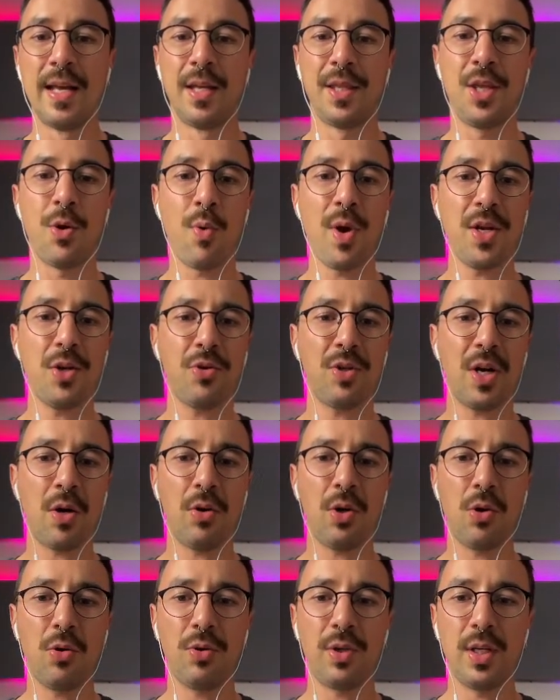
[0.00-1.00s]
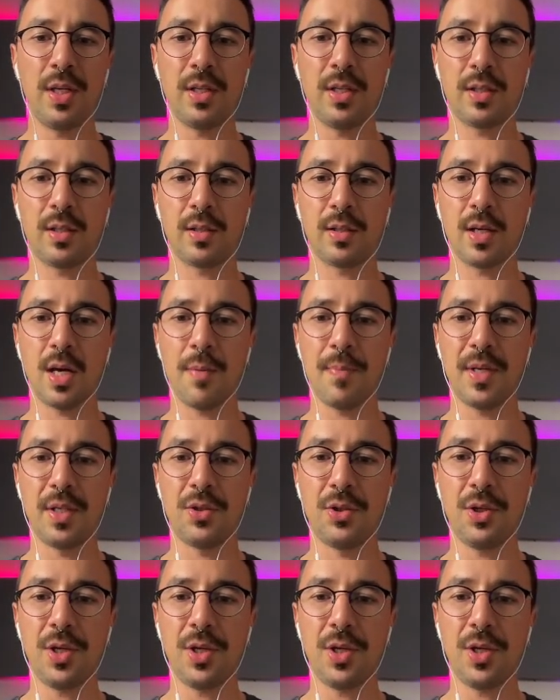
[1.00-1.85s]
The way you download is coming to